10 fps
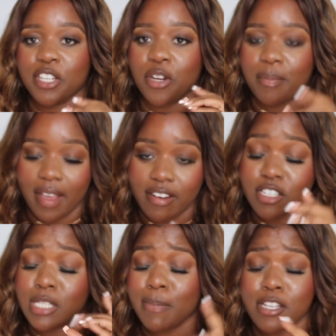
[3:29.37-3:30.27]
in your
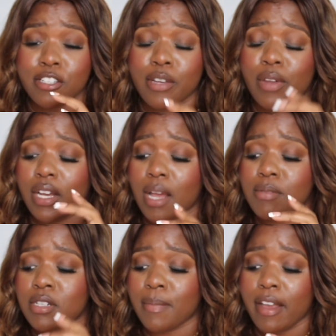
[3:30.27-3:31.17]
marriage, especially when it
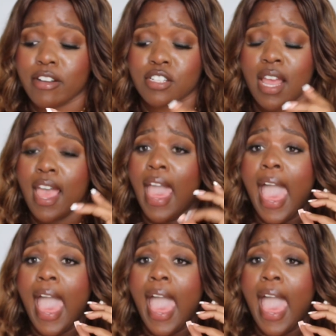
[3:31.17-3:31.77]
comes to marriage.